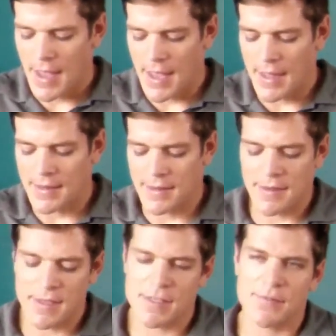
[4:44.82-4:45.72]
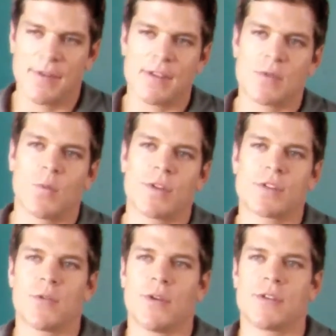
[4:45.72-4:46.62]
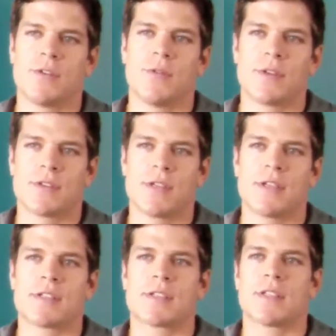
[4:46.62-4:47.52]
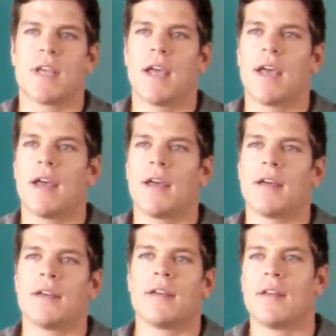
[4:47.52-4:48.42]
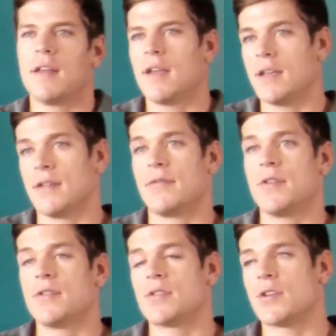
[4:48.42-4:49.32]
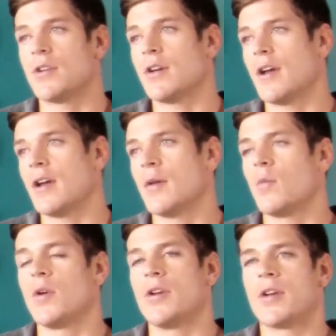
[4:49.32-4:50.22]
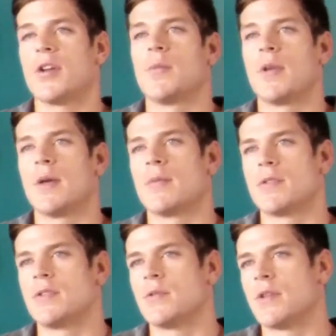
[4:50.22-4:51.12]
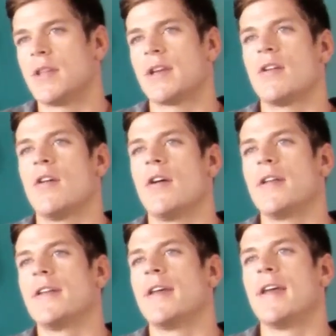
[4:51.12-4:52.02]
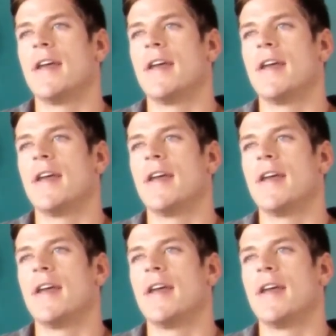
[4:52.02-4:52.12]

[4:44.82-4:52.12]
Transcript: And this fits what's going to exist in the future, where you're going to be able to click on